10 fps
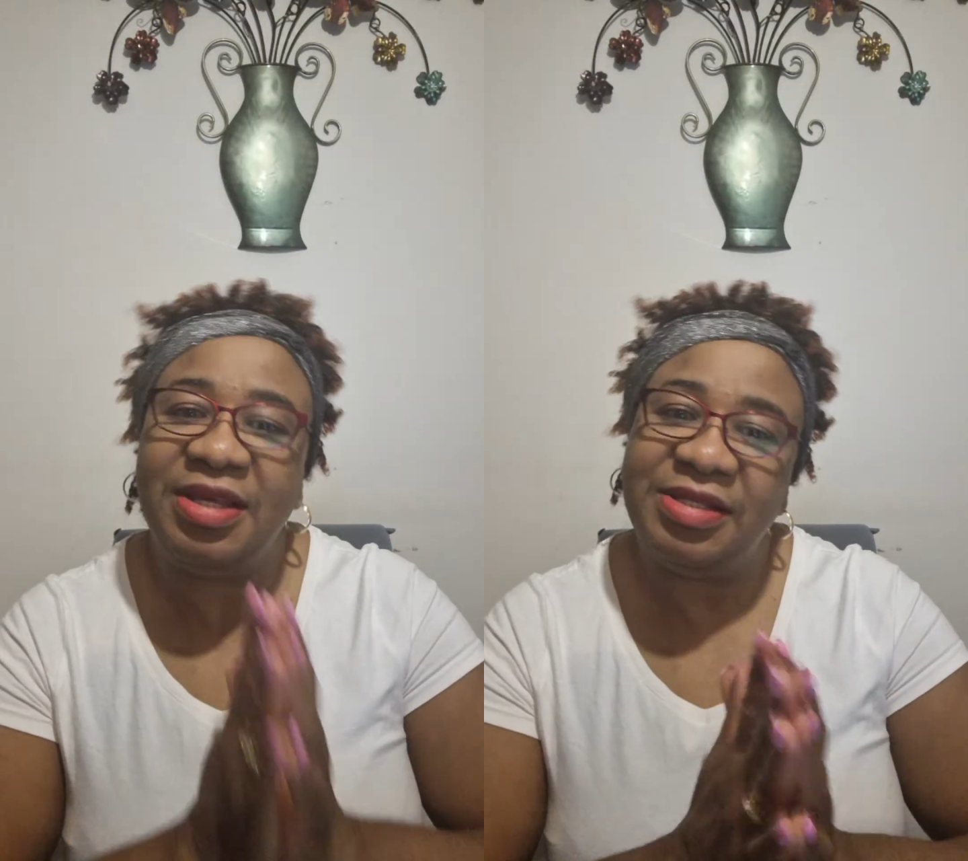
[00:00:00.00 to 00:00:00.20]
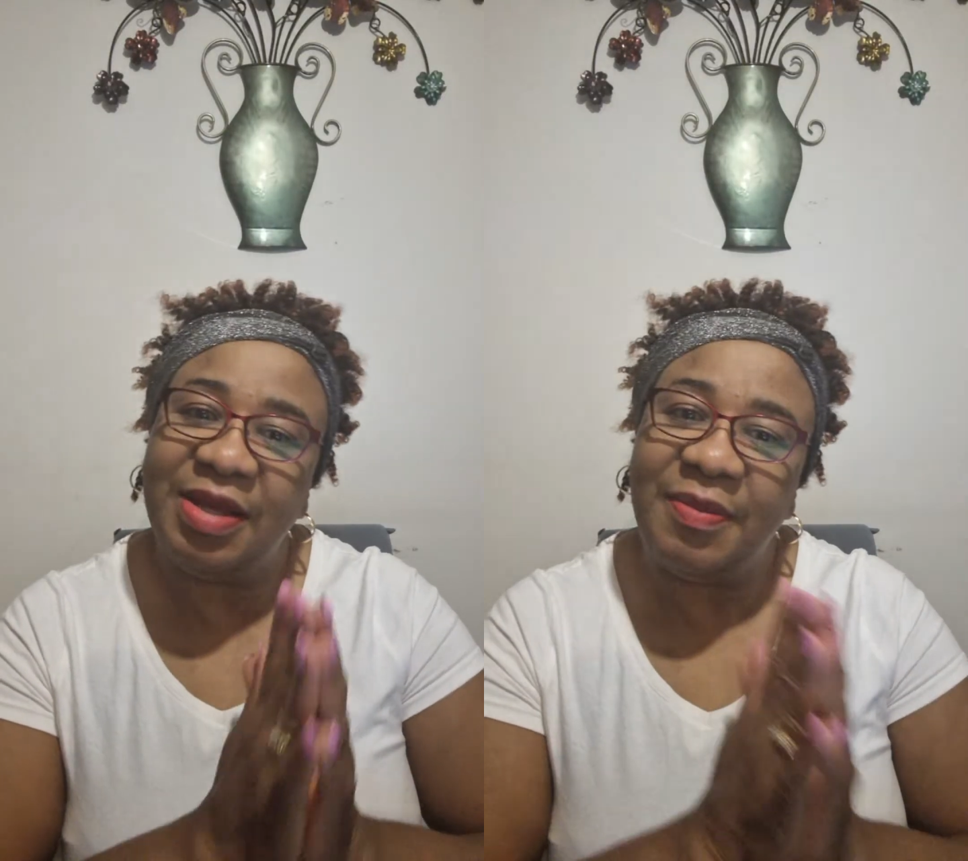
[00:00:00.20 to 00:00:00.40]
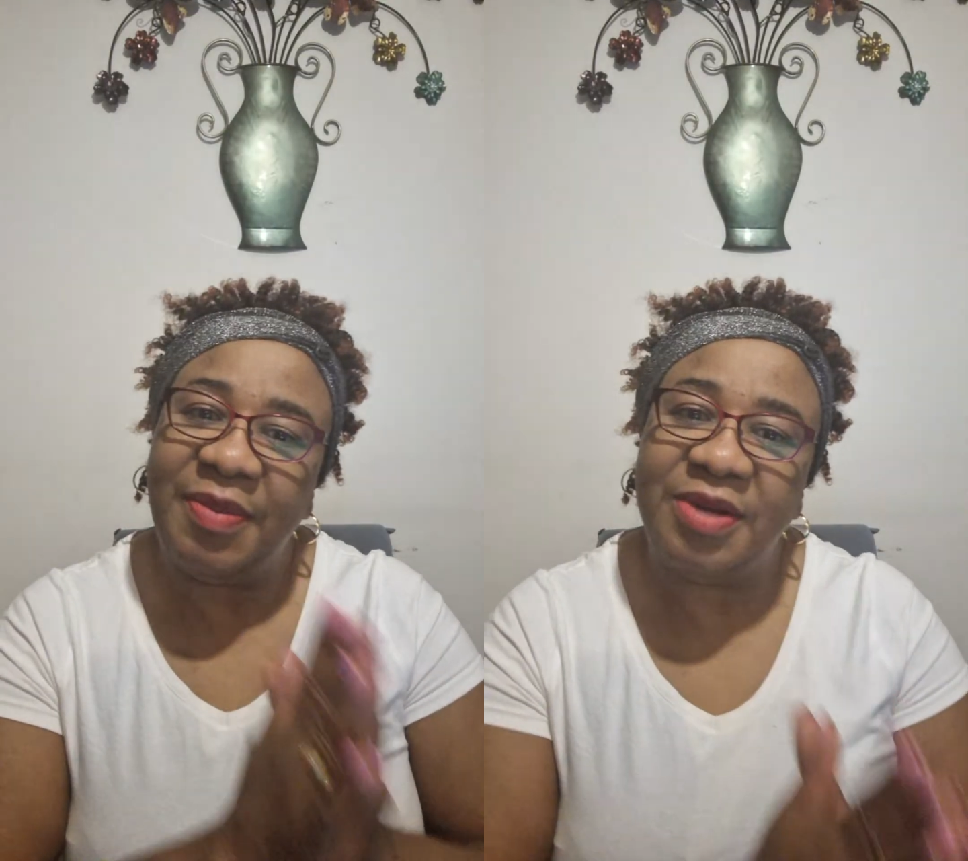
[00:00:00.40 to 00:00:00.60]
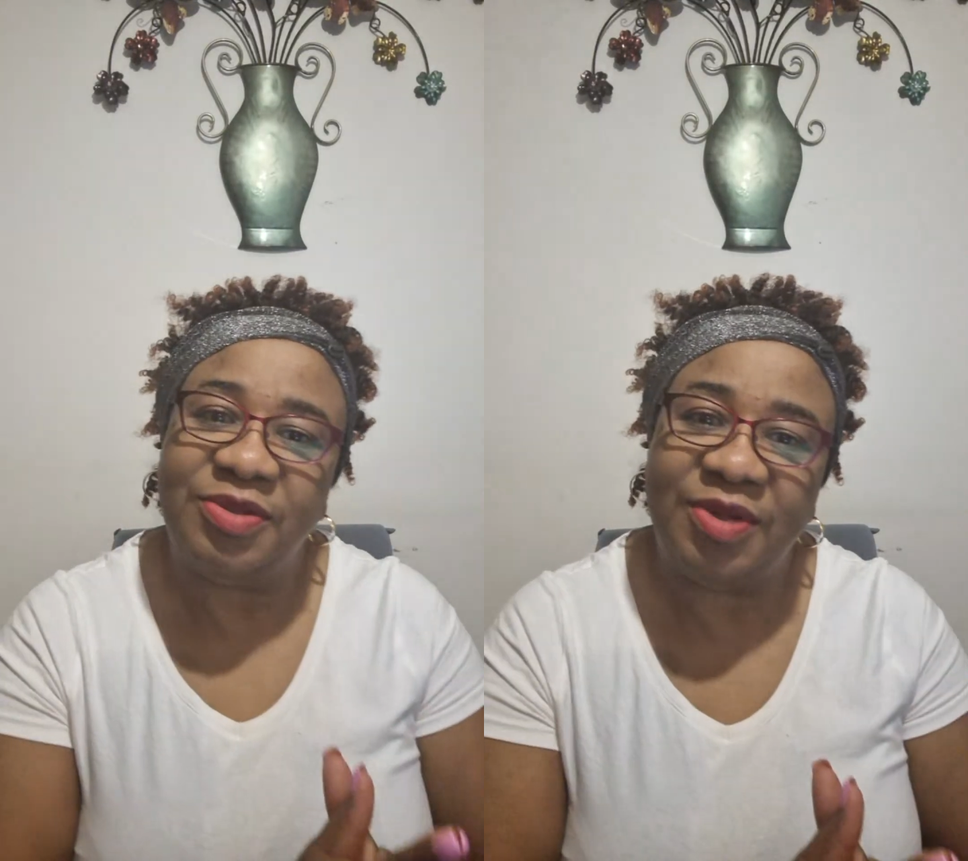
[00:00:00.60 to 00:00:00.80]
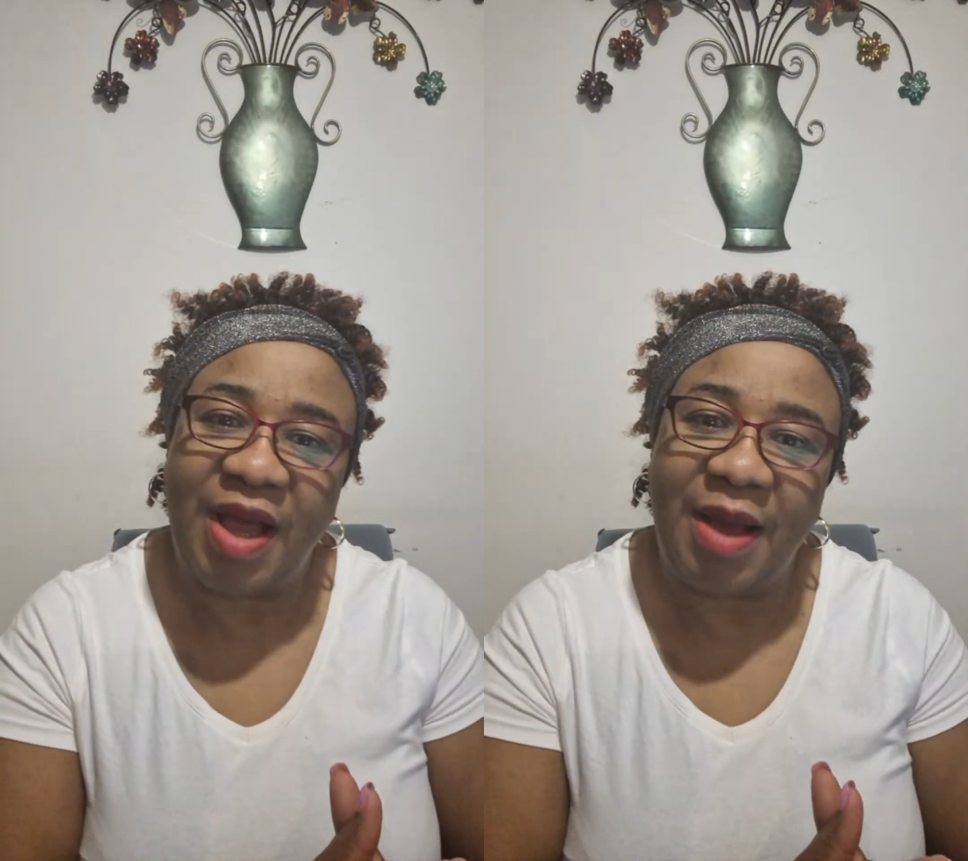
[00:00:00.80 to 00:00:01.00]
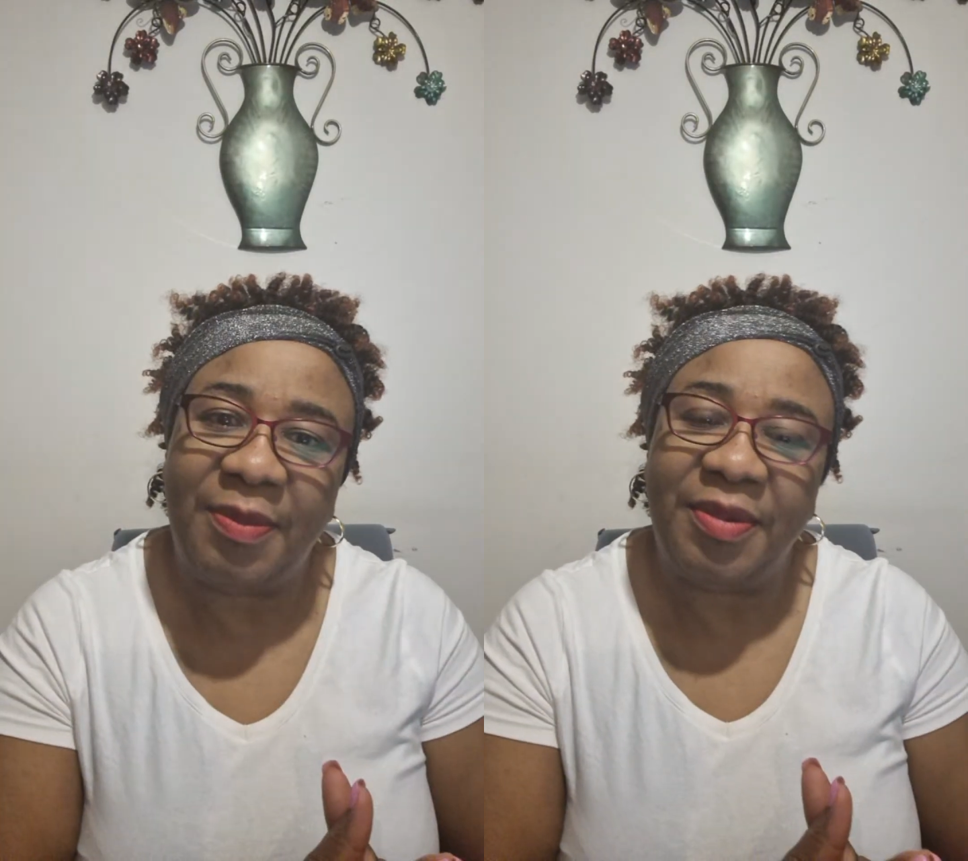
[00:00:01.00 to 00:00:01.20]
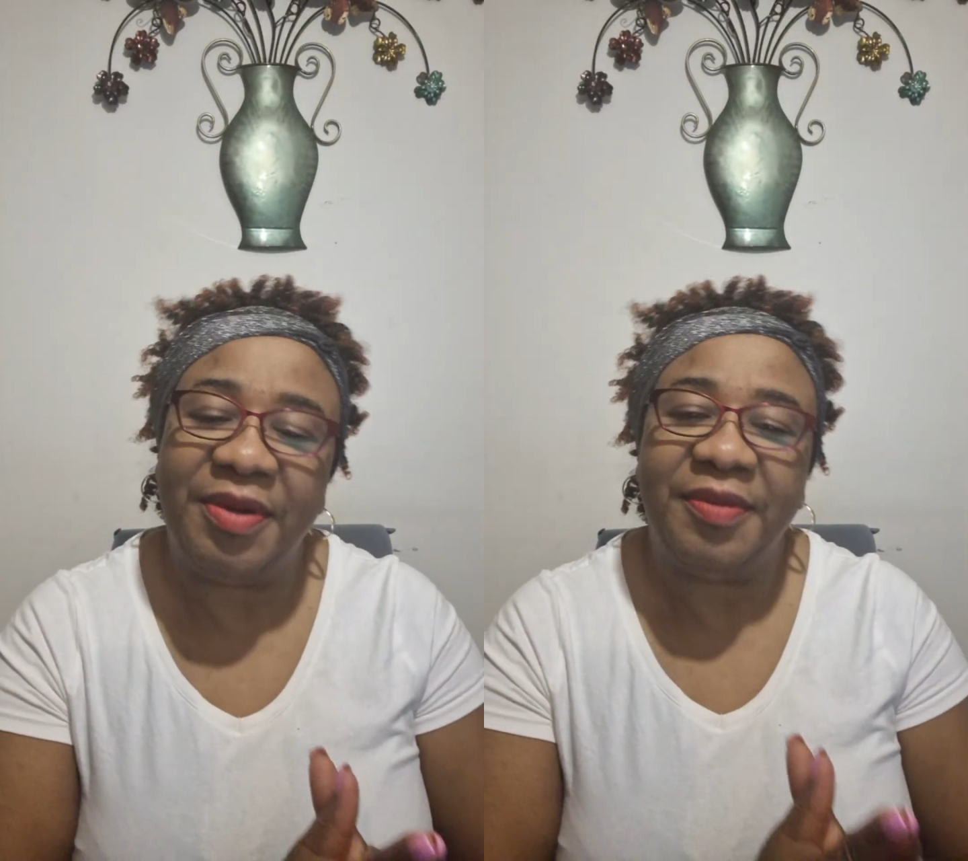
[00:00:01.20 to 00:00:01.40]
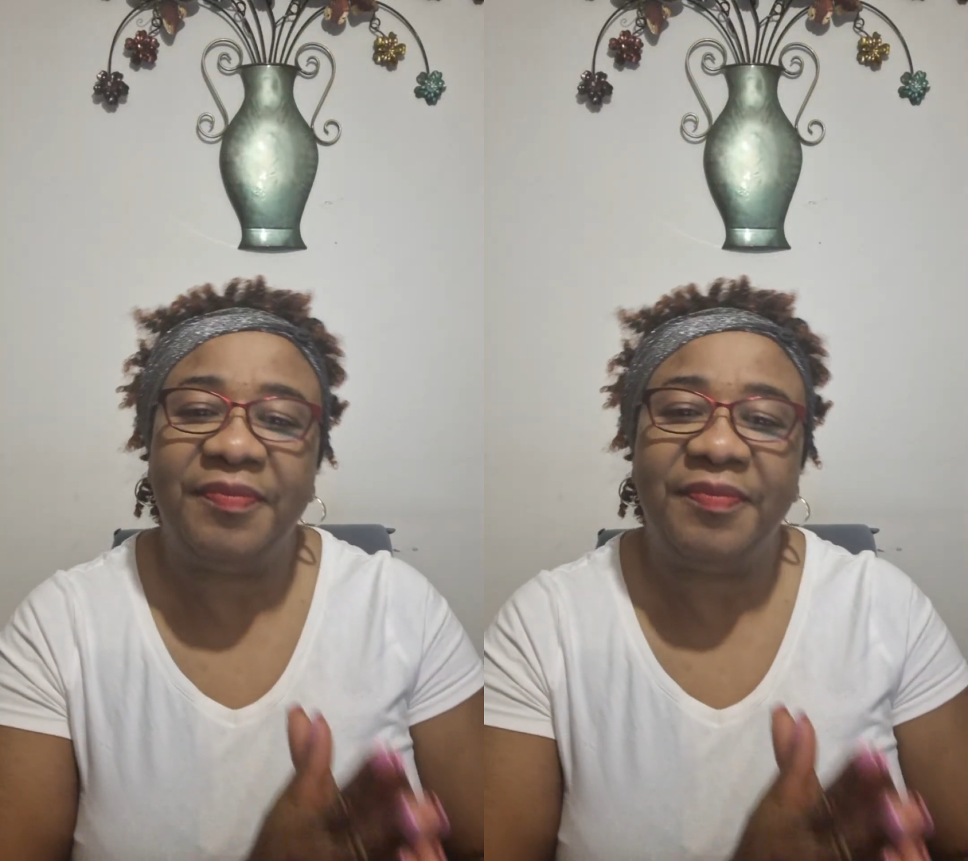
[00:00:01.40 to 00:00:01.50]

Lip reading: is about to happen.